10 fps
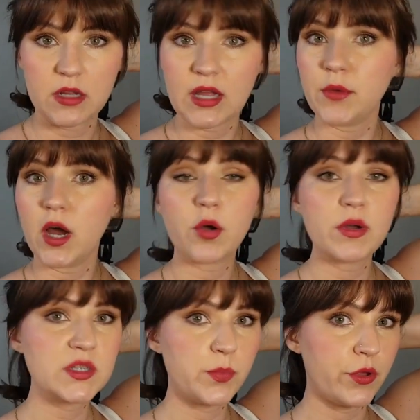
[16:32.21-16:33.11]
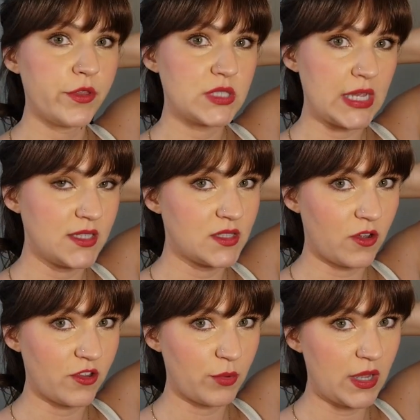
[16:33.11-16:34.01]
I'm not going to pull those ends
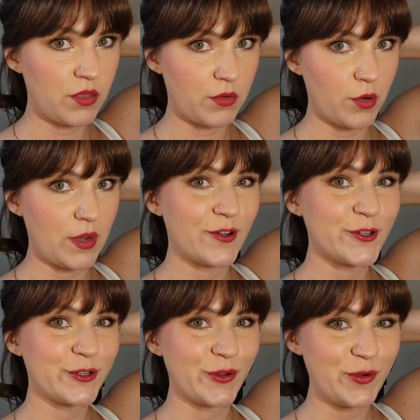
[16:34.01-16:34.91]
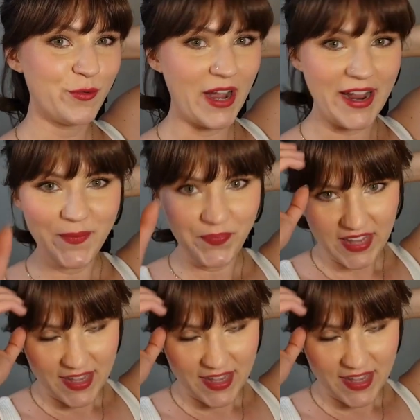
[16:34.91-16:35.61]
all the way through, and I'll show you why.